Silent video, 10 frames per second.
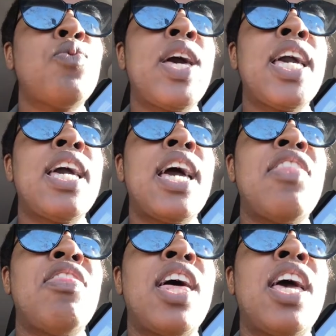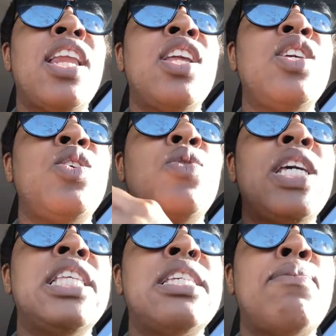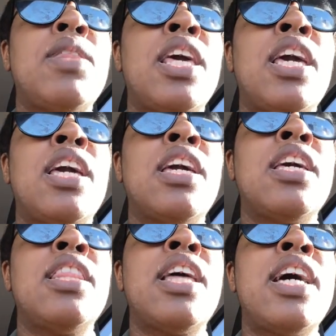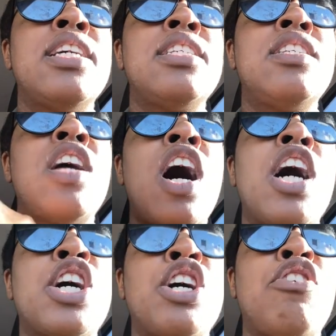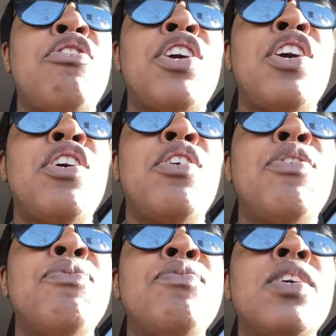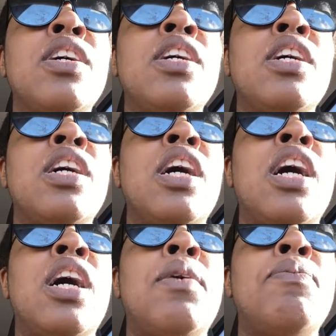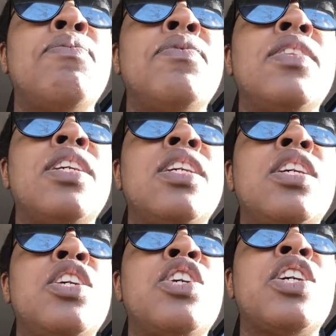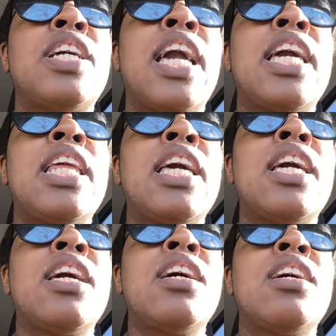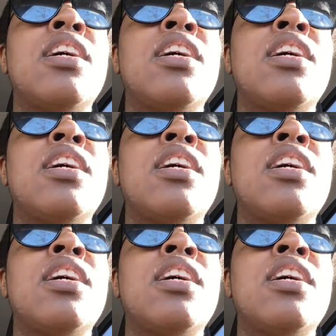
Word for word: weight and then you eat something that is not good for you, you're gaining